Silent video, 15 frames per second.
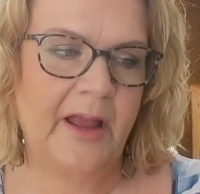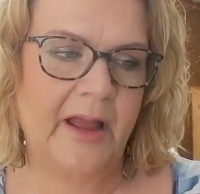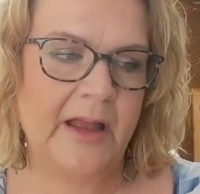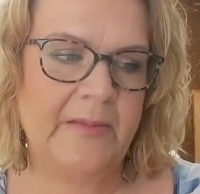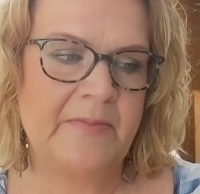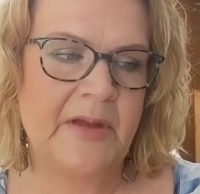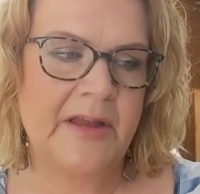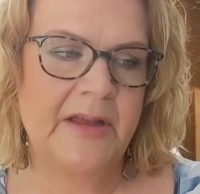
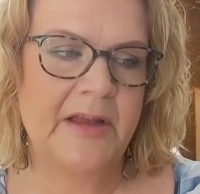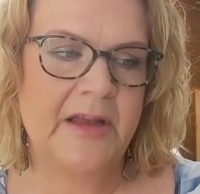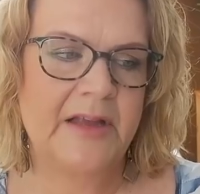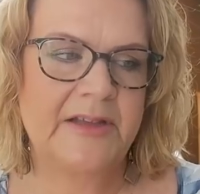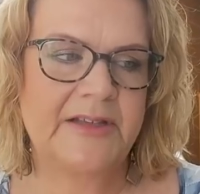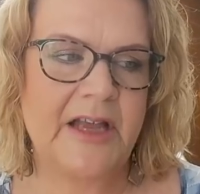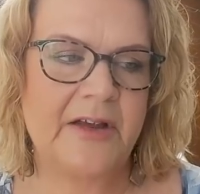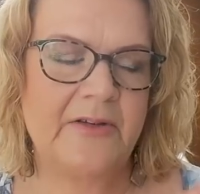um,
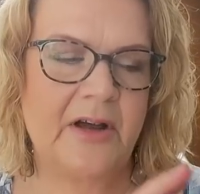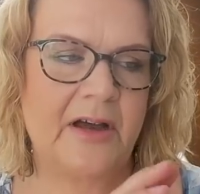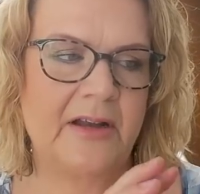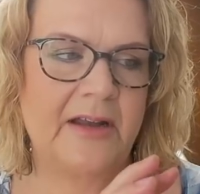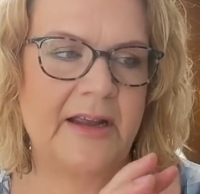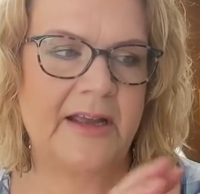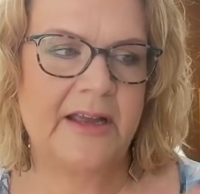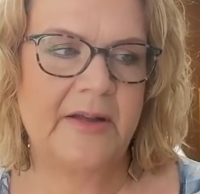so I'll
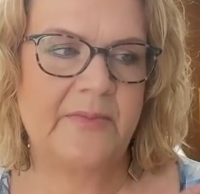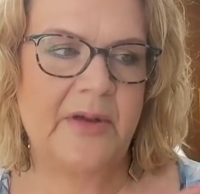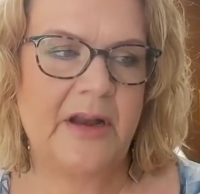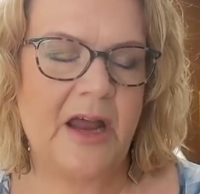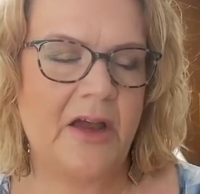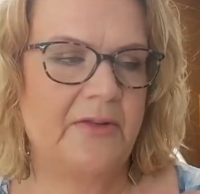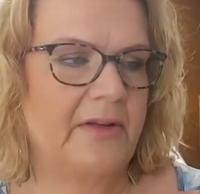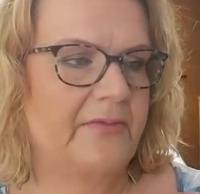link it
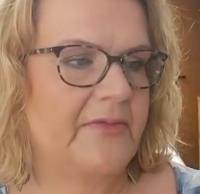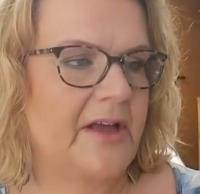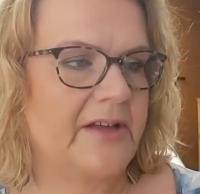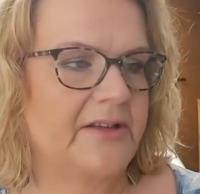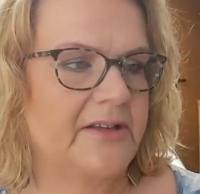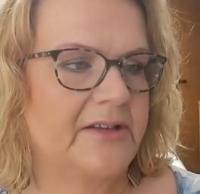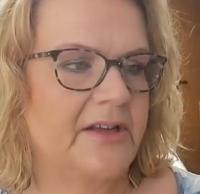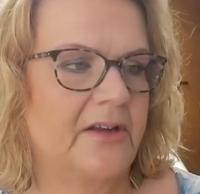below if
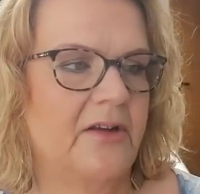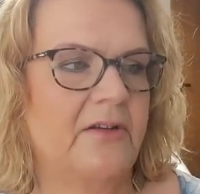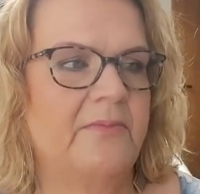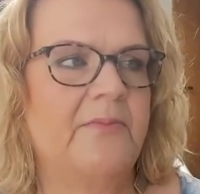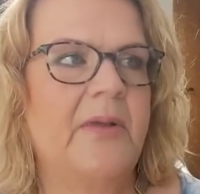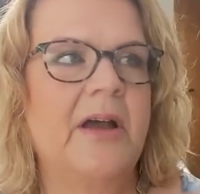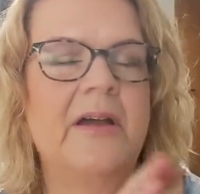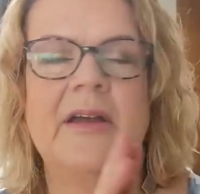that's still
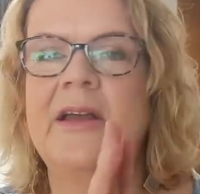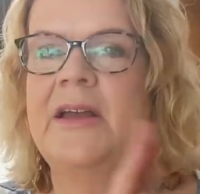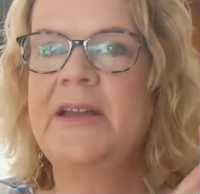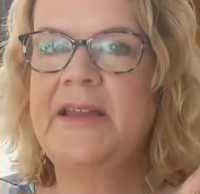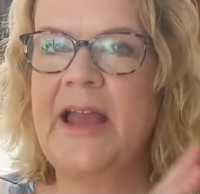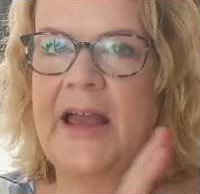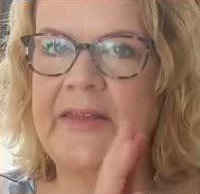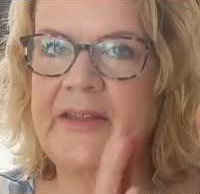on but
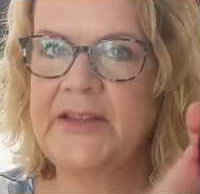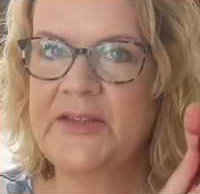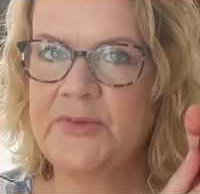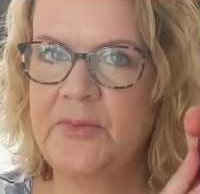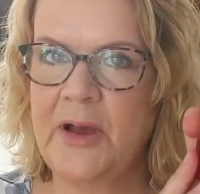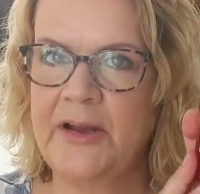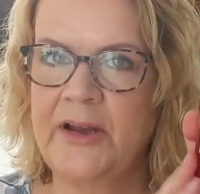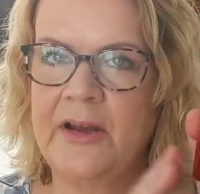yeah this
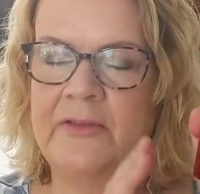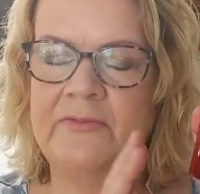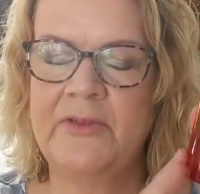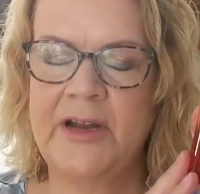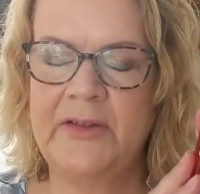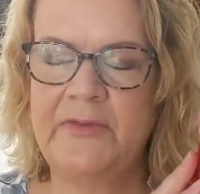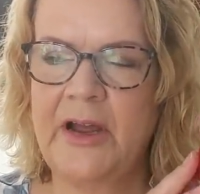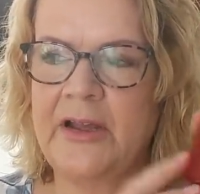one I
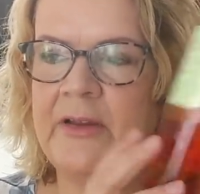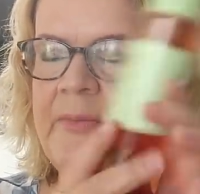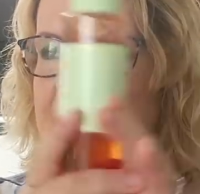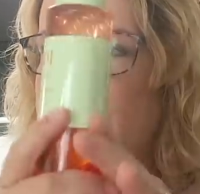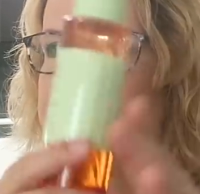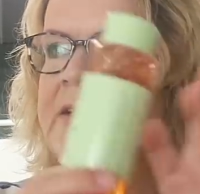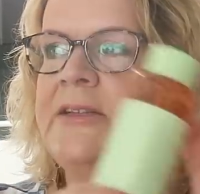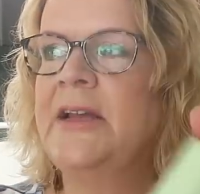really
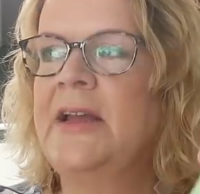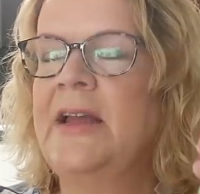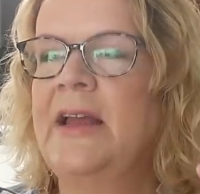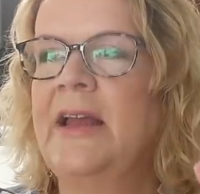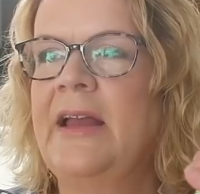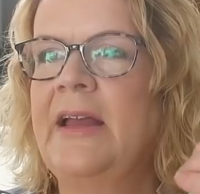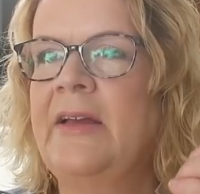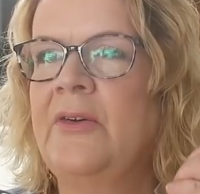recommend
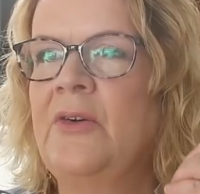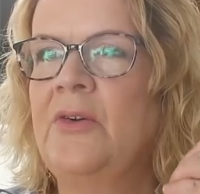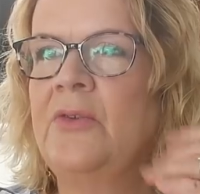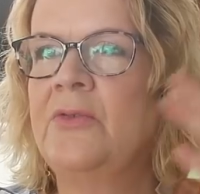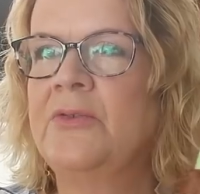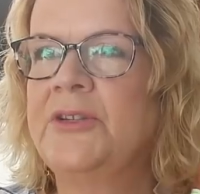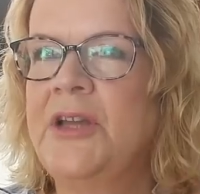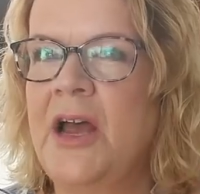uh,
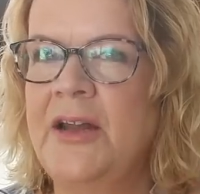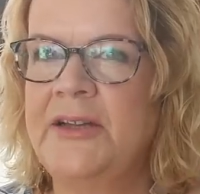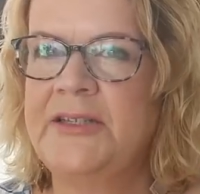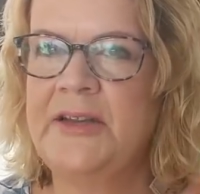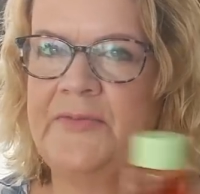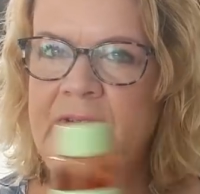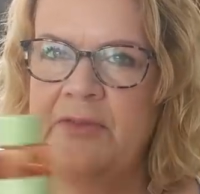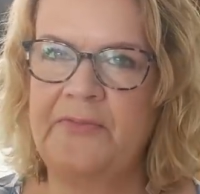
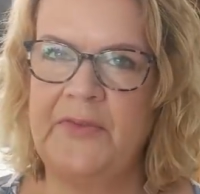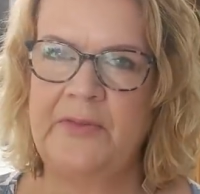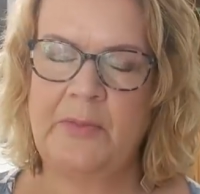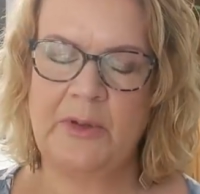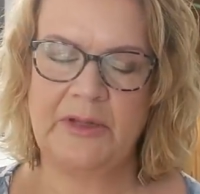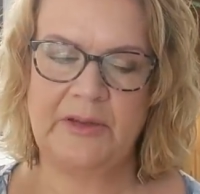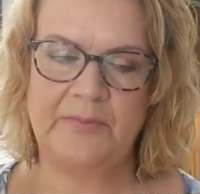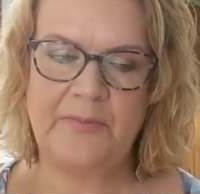alternatively if you
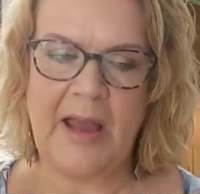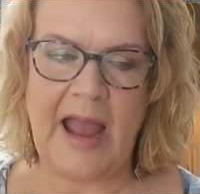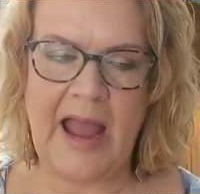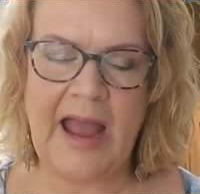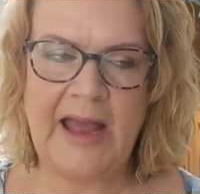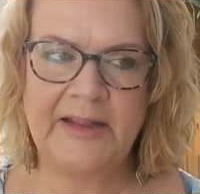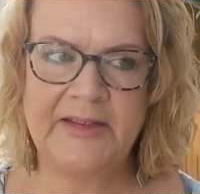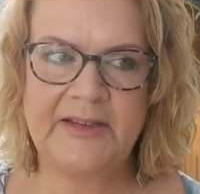want the
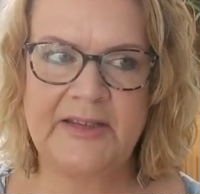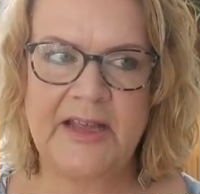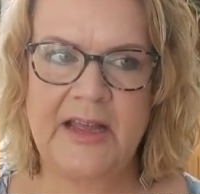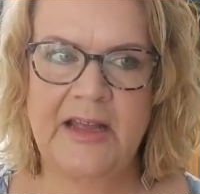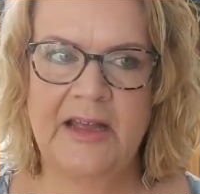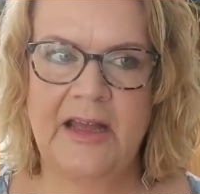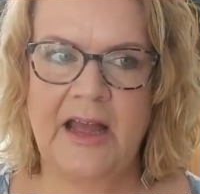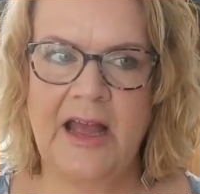pads
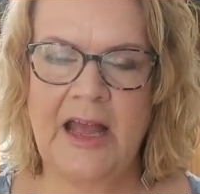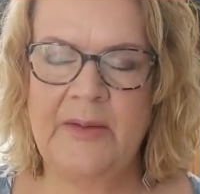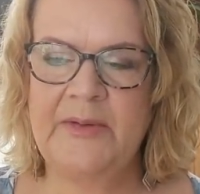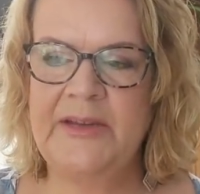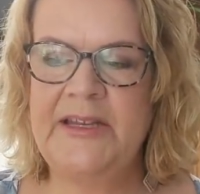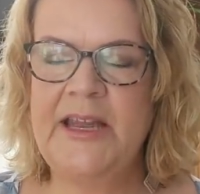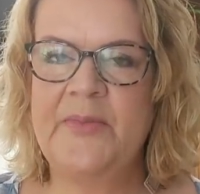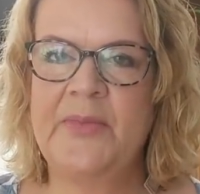
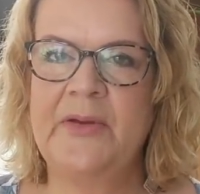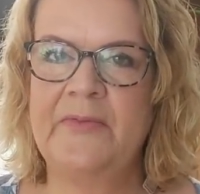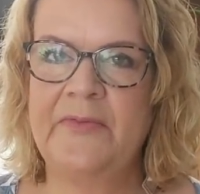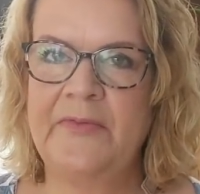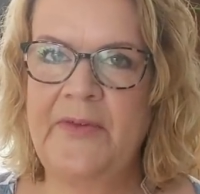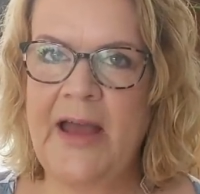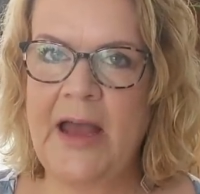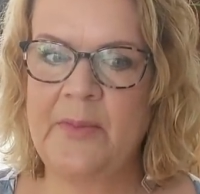um, Nip and
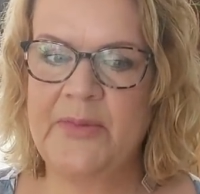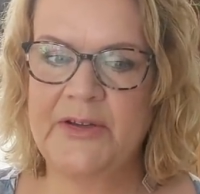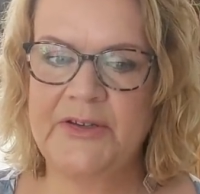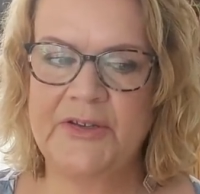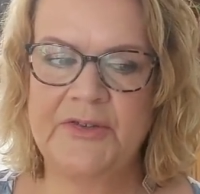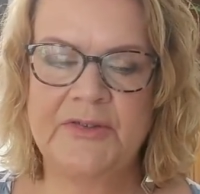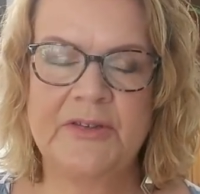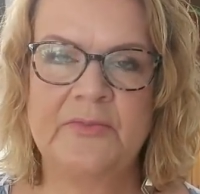Fab
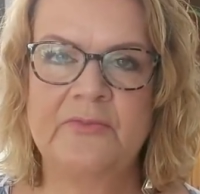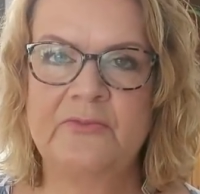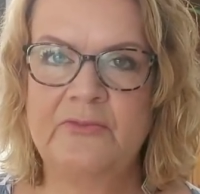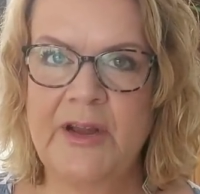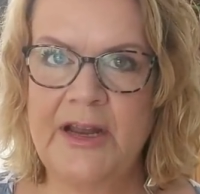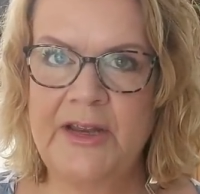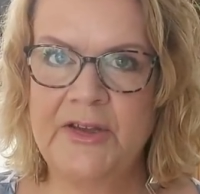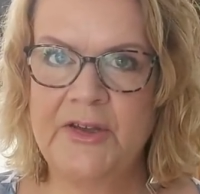do some
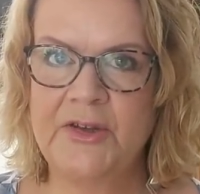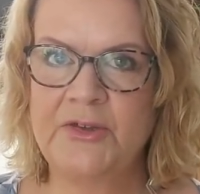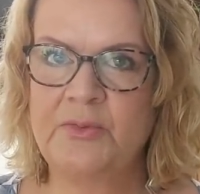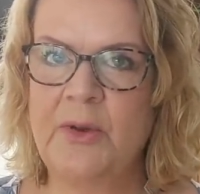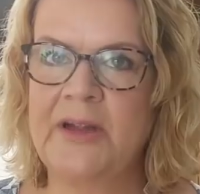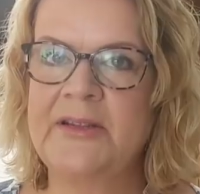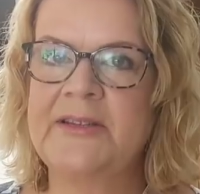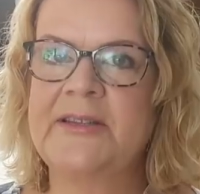really good
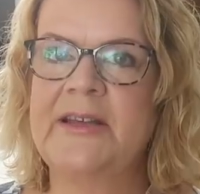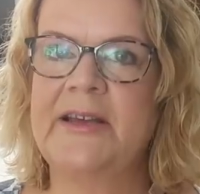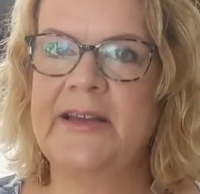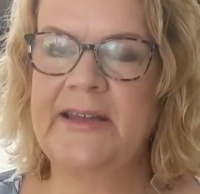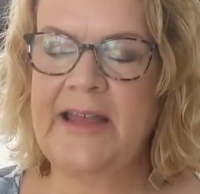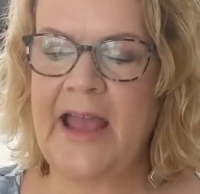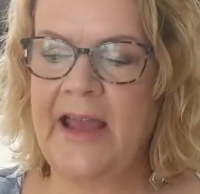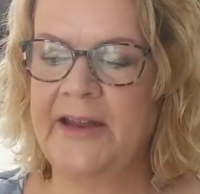ones that
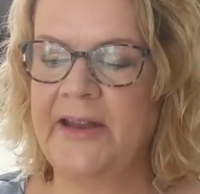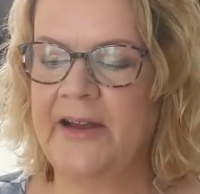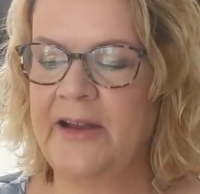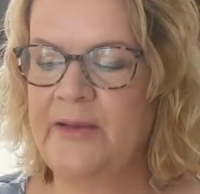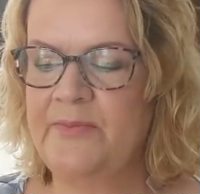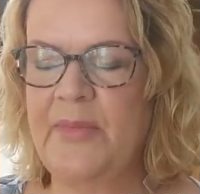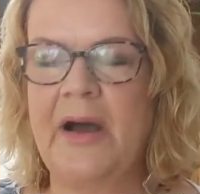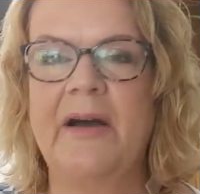again
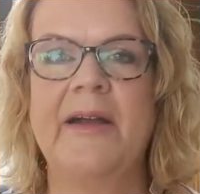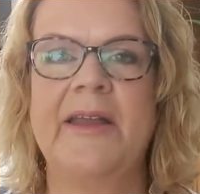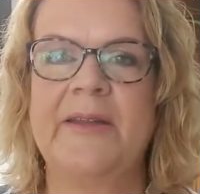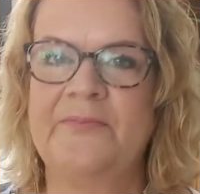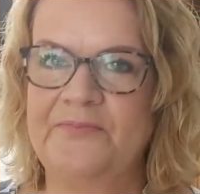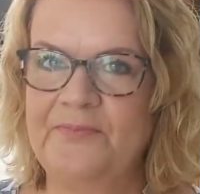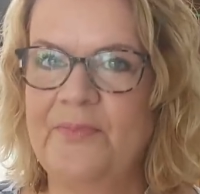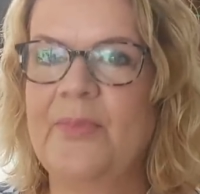I buy